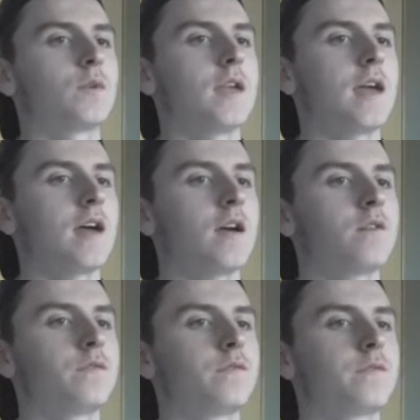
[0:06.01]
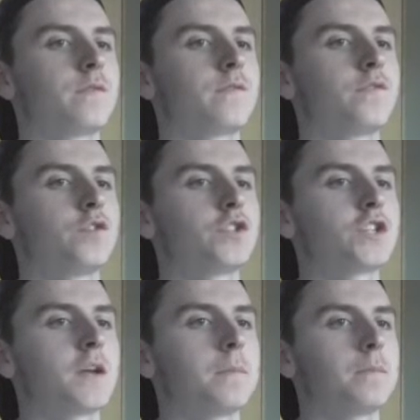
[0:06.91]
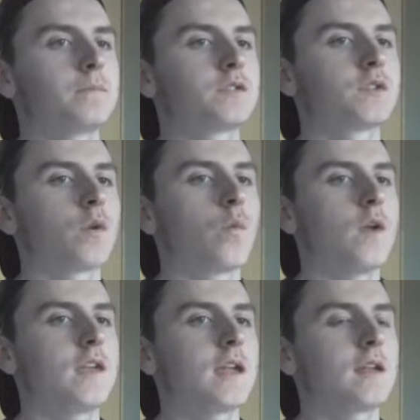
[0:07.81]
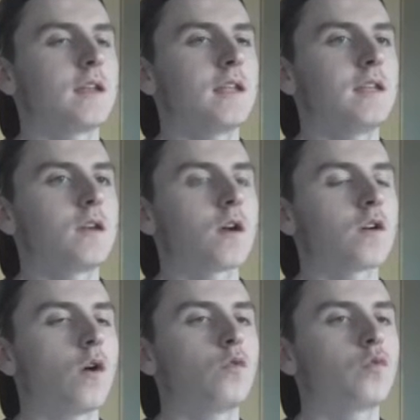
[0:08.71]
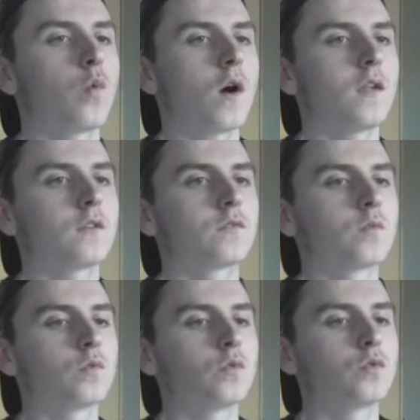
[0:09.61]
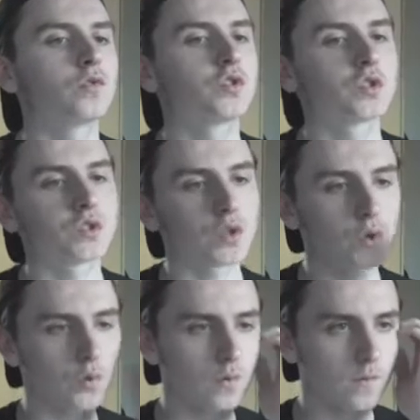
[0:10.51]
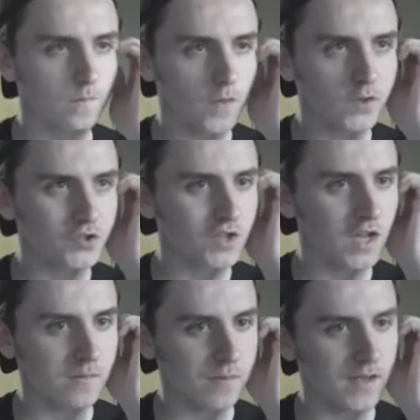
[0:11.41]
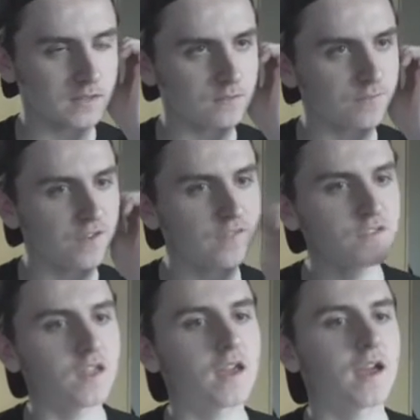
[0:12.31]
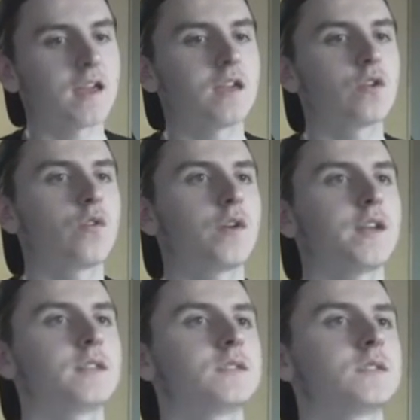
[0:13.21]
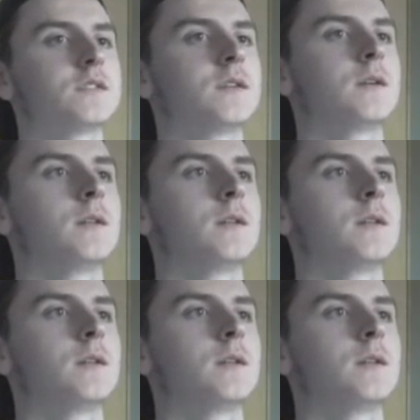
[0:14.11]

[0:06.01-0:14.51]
We have FUT Champs Weekend League Gold 1 rewards, 200k packs, 50k coins.